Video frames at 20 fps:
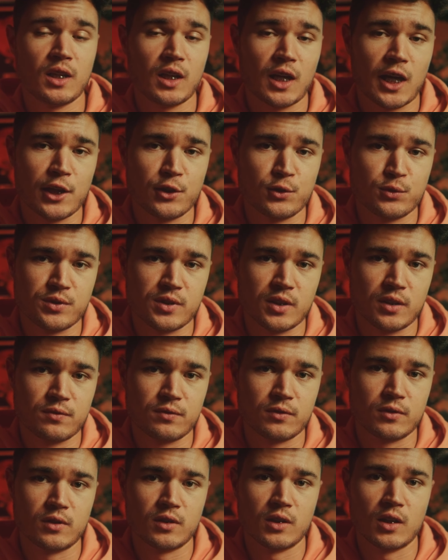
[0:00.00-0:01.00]
I use it
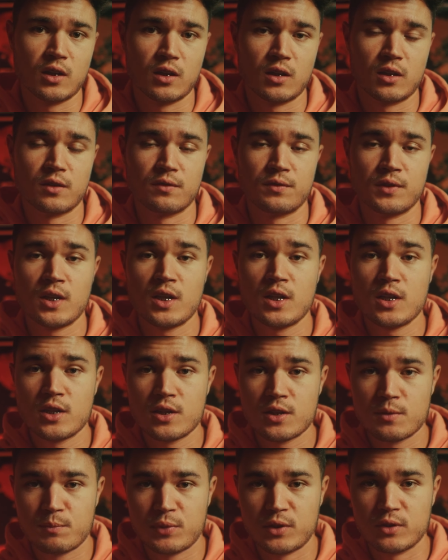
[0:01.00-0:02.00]
for a lot of
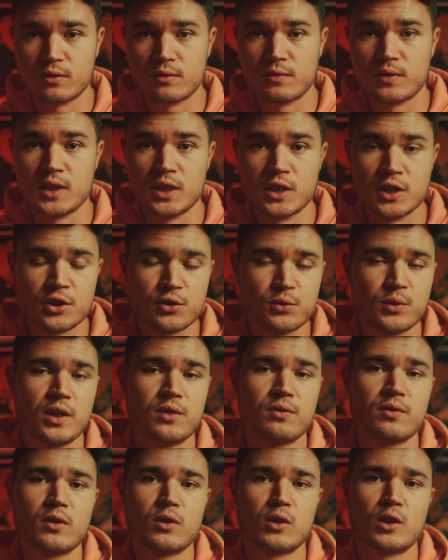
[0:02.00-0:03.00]
POV street
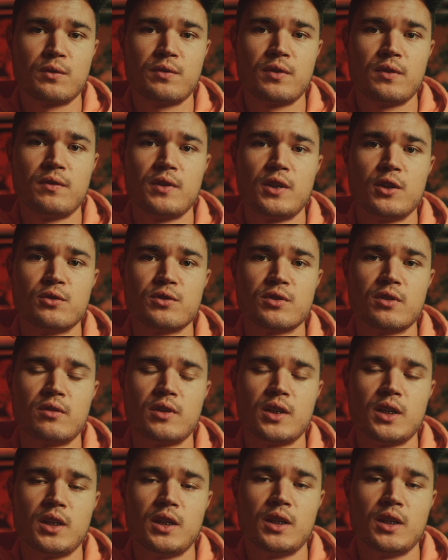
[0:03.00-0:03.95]
photography videos already.